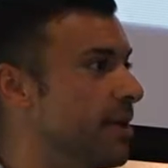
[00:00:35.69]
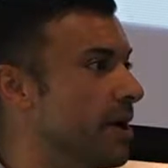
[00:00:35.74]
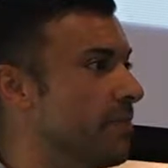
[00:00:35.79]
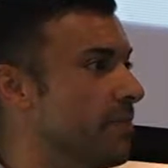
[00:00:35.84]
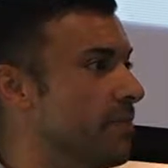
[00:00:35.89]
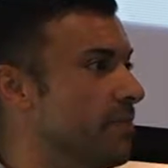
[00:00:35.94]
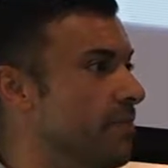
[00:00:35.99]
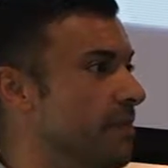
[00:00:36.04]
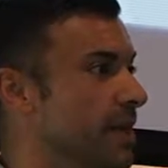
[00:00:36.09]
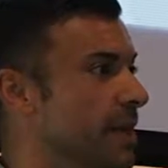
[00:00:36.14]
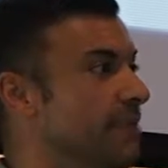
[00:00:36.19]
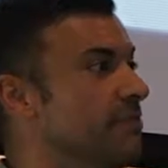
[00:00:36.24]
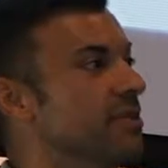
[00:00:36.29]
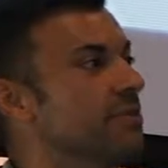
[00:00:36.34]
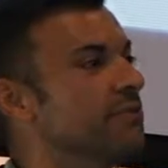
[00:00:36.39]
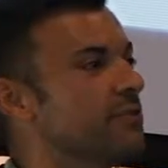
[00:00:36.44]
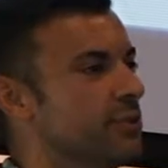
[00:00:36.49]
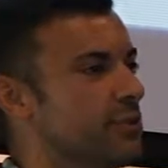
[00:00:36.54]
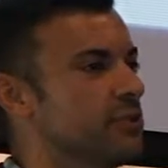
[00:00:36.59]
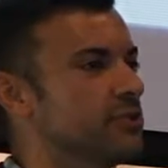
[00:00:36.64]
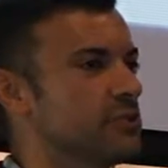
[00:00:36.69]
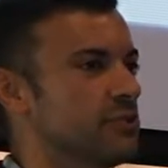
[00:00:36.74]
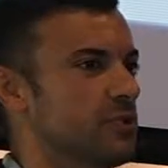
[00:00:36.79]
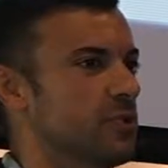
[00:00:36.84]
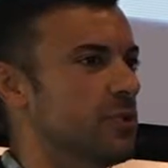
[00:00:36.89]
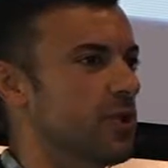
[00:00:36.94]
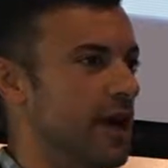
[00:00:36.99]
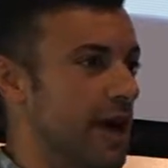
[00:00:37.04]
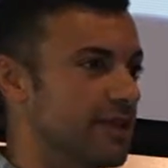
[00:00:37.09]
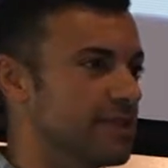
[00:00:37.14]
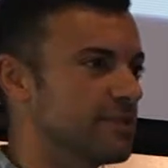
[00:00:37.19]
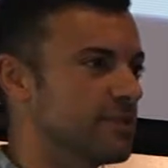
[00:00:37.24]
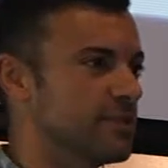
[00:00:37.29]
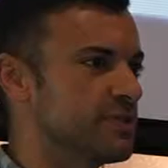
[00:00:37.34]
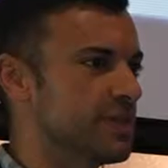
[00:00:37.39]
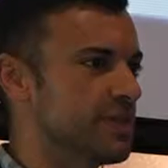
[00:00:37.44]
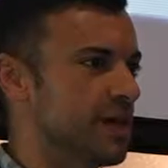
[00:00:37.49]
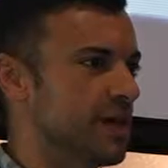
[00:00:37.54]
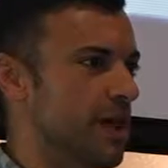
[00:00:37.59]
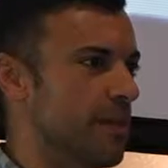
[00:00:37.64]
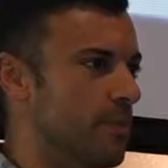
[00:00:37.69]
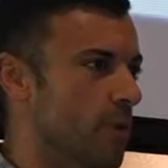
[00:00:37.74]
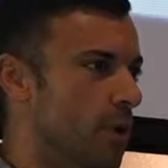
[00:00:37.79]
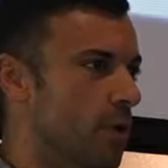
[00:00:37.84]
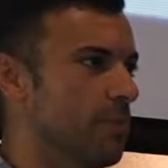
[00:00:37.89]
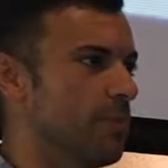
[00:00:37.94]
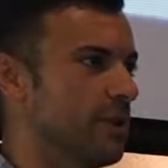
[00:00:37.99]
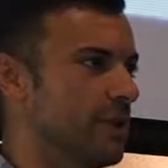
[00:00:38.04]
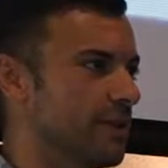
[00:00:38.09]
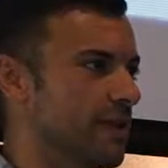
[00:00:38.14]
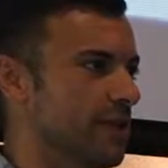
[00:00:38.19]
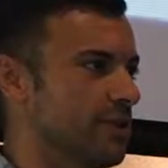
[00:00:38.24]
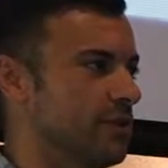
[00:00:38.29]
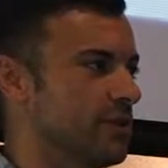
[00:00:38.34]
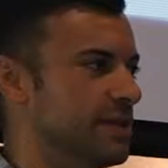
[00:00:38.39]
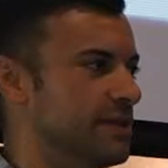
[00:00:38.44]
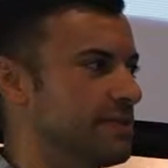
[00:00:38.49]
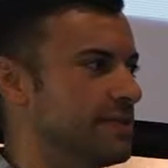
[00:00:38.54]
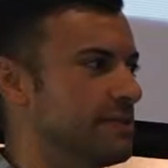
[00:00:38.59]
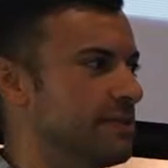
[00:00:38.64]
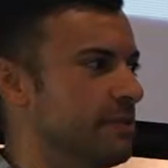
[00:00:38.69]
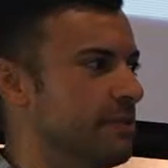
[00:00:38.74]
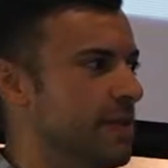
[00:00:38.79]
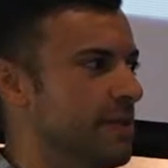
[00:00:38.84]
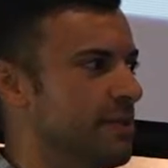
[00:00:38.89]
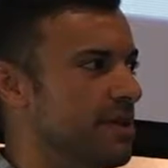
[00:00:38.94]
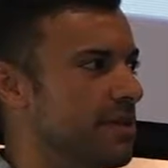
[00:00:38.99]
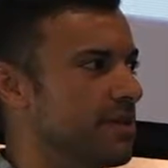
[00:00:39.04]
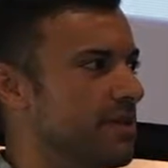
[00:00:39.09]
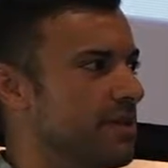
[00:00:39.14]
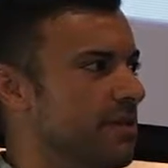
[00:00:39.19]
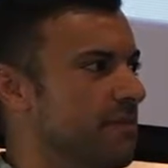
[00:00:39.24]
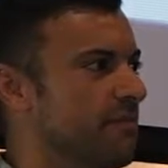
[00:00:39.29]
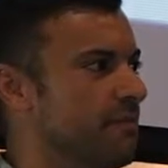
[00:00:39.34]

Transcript: but even for those who are experts in it, I'm hoping that you can still maybe